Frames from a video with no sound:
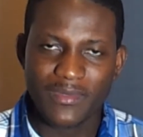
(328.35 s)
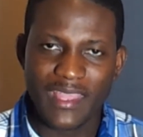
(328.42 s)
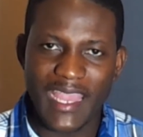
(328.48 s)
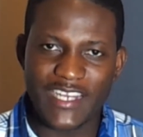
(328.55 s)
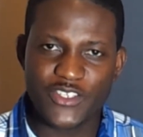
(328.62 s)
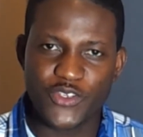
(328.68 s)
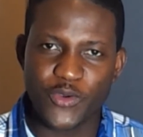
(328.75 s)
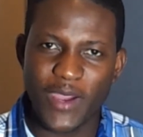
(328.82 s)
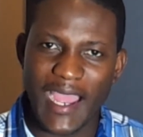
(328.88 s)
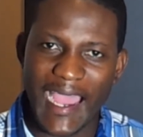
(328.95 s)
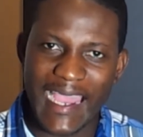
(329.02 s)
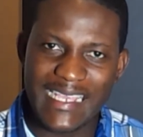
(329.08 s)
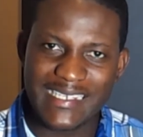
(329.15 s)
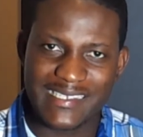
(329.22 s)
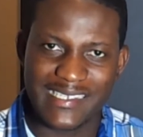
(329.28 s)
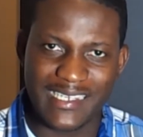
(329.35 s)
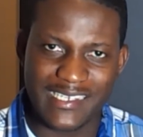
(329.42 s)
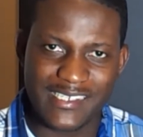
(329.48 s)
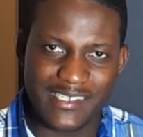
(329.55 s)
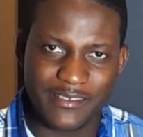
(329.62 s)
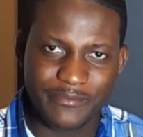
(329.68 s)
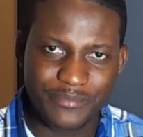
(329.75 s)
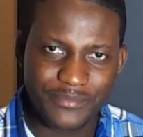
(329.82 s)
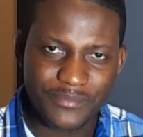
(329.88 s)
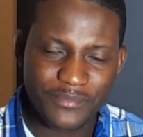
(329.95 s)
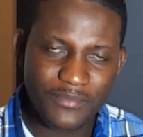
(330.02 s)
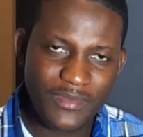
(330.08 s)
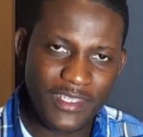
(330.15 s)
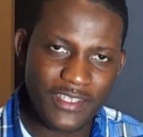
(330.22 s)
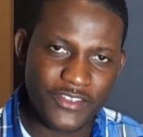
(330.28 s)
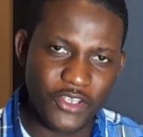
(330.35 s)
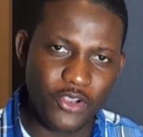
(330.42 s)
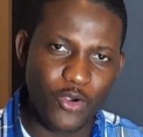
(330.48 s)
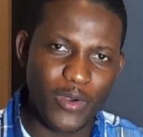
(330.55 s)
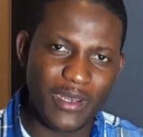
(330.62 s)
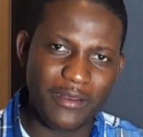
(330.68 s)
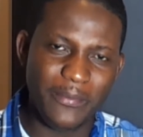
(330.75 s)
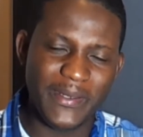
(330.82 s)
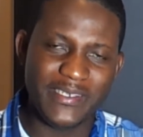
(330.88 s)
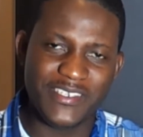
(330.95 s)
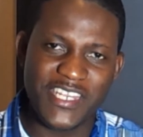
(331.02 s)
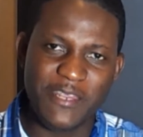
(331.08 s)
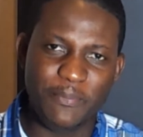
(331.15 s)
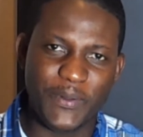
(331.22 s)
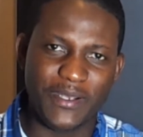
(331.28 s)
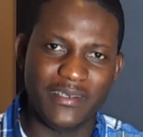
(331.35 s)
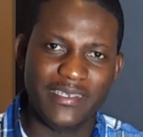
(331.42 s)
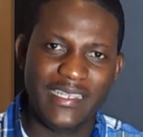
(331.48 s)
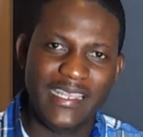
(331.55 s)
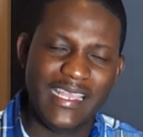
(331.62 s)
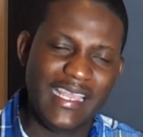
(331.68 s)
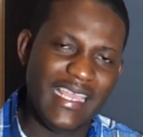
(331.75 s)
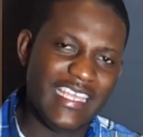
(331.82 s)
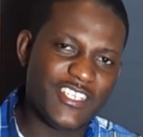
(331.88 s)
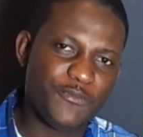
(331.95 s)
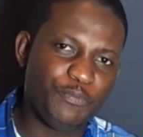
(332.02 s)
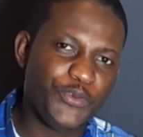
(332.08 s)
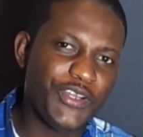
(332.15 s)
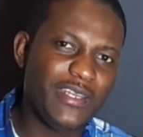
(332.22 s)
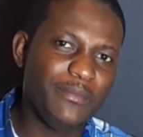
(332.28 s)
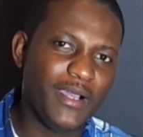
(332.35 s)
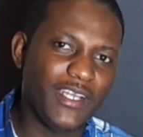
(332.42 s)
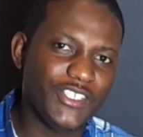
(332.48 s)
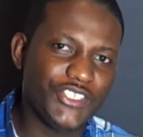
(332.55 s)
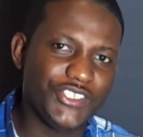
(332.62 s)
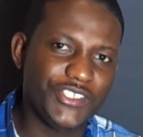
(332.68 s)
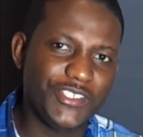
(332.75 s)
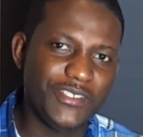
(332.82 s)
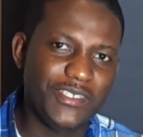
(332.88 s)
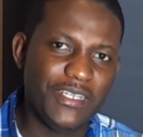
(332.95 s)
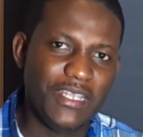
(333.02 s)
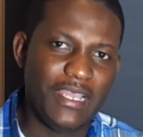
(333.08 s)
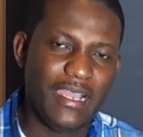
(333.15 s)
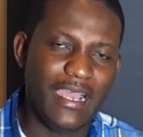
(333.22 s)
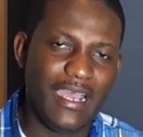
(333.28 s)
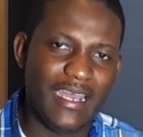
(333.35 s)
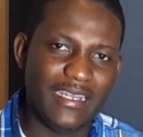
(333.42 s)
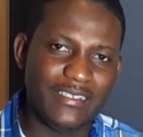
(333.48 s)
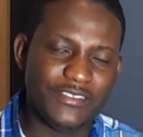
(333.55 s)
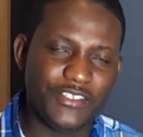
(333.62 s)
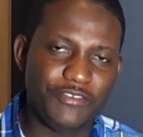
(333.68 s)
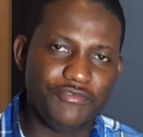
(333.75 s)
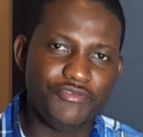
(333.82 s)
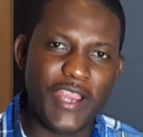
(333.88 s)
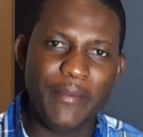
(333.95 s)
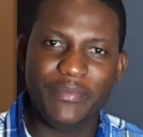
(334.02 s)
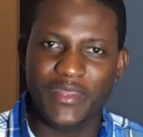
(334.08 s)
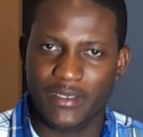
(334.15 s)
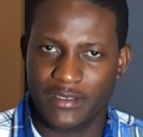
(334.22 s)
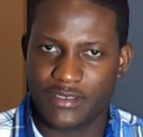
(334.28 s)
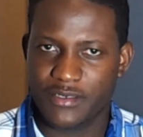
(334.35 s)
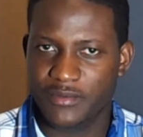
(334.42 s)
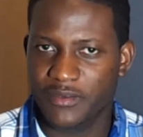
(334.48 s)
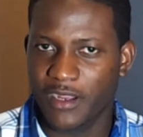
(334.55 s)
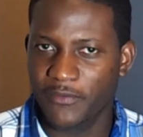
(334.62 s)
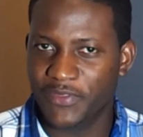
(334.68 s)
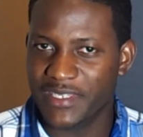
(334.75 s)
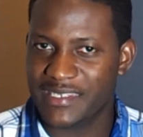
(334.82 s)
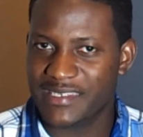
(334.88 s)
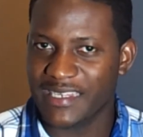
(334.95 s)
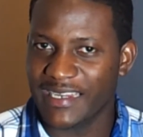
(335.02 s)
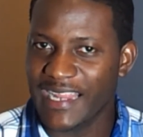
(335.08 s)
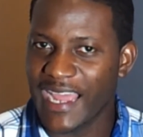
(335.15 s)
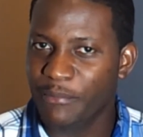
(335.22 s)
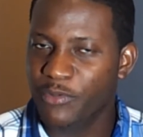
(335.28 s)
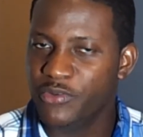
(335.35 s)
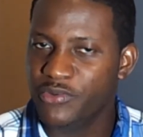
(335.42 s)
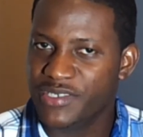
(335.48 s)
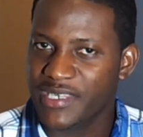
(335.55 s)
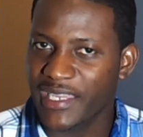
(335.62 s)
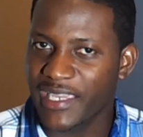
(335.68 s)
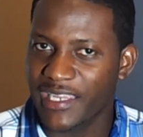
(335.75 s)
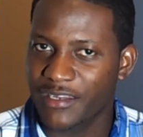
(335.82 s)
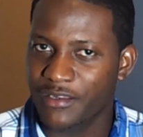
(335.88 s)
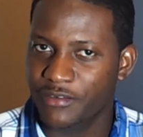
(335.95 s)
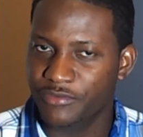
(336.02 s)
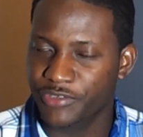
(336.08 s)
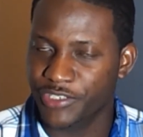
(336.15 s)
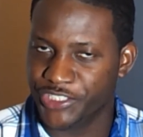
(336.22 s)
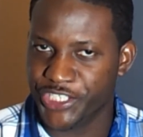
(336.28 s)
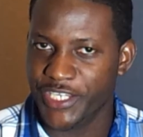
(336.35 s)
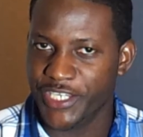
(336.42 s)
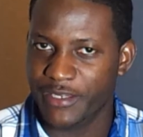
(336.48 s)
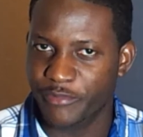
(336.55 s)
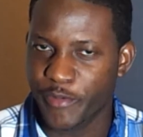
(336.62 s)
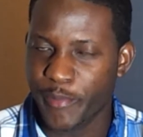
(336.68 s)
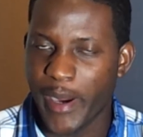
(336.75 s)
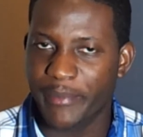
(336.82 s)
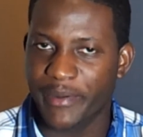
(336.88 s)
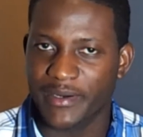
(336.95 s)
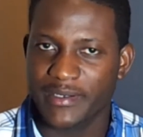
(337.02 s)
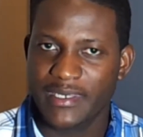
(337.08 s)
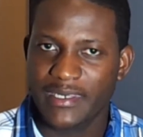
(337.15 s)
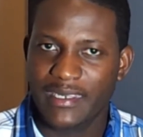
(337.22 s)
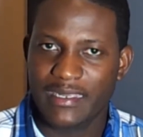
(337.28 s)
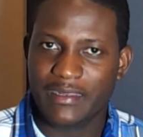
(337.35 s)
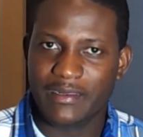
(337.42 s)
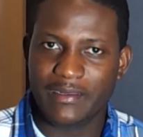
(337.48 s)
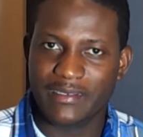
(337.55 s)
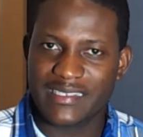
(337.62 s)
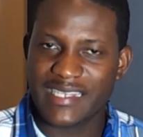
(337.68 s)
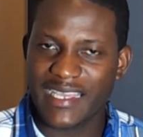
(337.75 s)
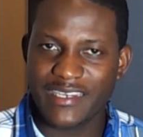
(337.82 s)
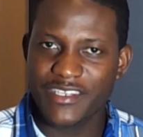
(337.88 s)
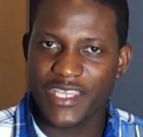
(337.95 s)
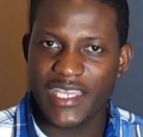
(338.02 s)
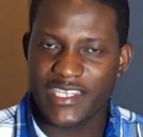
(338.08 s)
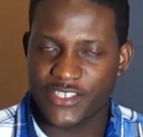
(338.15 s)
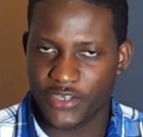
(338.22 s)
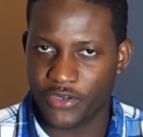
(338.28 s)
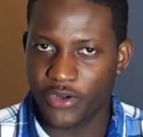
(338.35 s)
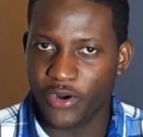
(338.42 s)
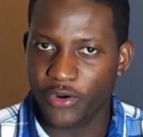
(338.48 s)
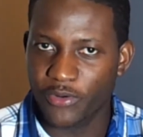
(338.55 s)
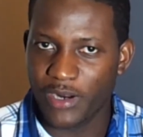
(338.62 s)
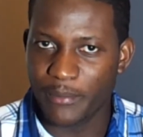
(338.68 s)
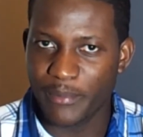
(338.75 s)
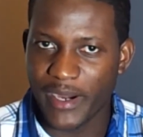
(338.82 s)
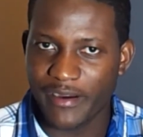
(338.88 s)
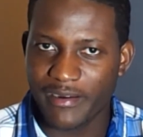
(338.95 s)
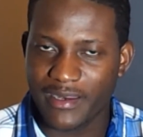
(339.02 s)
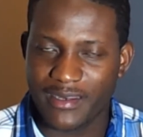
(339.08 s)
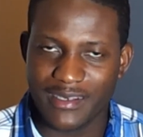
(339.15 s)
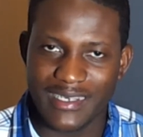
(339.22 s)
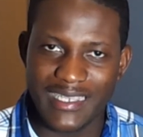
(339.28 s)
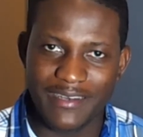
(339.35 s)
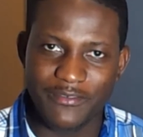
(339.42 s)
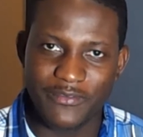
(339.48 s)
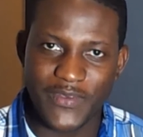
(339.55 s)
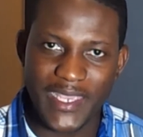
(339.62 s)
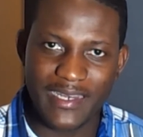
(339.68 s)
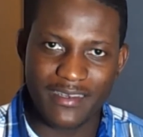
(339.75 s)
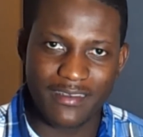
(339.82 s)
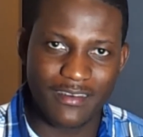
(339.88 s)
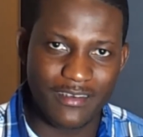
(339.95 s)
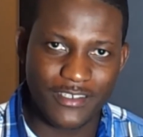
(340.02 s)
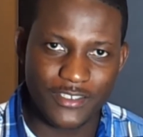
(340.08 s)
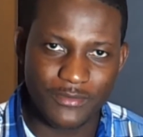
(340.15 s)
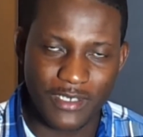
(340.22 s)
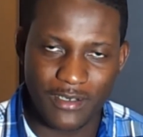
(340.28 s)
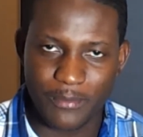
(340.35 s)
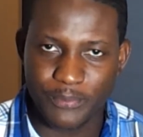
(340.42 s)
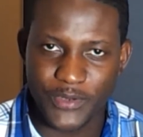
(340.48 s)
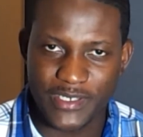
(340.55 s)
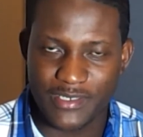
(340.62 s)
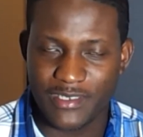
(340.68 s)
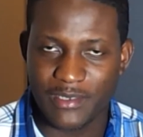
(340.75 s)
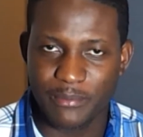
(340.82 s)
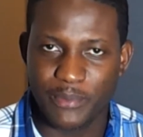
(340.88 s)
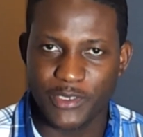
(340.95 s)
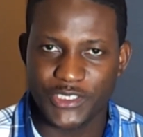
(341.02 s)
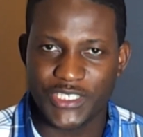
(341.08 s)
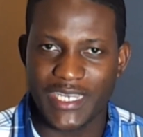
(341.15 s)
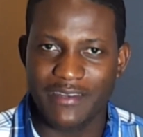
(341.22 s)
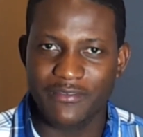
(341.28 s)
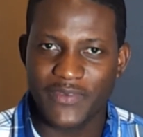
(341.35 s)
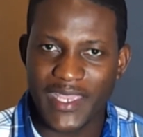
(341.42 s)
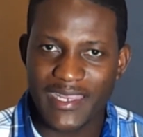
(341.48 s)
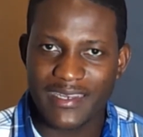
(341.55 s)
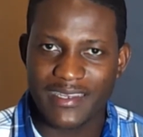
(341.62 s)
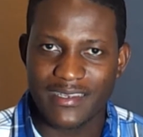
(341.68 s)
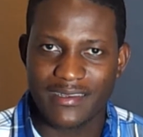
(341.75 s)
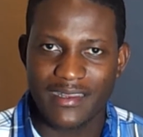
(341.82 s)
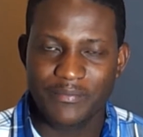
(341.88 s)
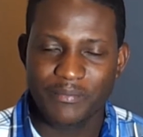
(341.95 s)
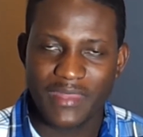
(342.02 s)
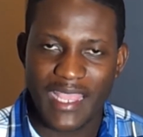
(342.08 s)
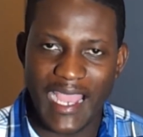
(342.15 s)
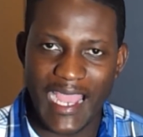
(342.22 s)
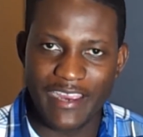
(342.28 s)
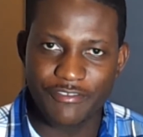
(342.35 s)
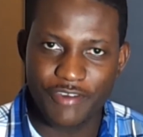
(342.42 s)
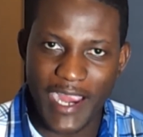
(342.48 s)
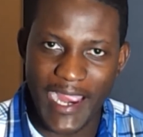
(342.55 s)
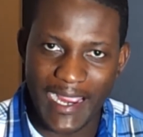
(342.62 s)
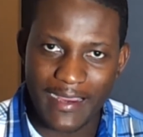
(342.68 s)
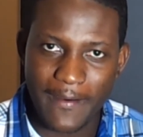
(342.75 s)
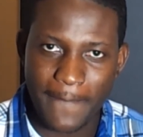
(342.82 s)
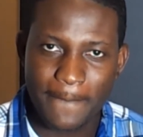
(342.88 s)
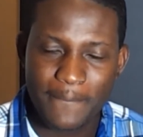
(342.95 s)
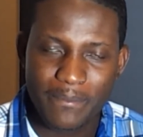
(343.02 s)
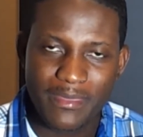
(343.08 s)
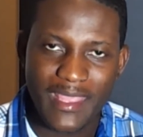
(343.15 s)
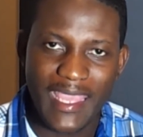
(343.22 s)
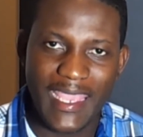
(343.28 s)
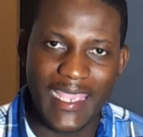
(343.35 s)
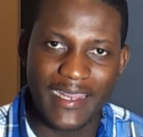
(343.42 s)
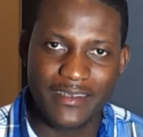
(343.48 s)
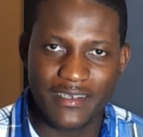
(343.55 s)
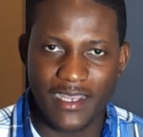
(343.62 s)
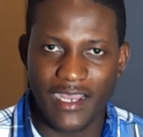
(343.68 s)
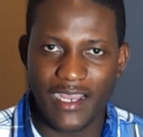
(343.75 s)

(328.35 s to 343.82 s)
And so ISIS, to go a little bit deeper, is pretty much the remnant of the Saddam Hussein regime. Remember, 10 years ago, America invaded under President Bush, invaded Iraq and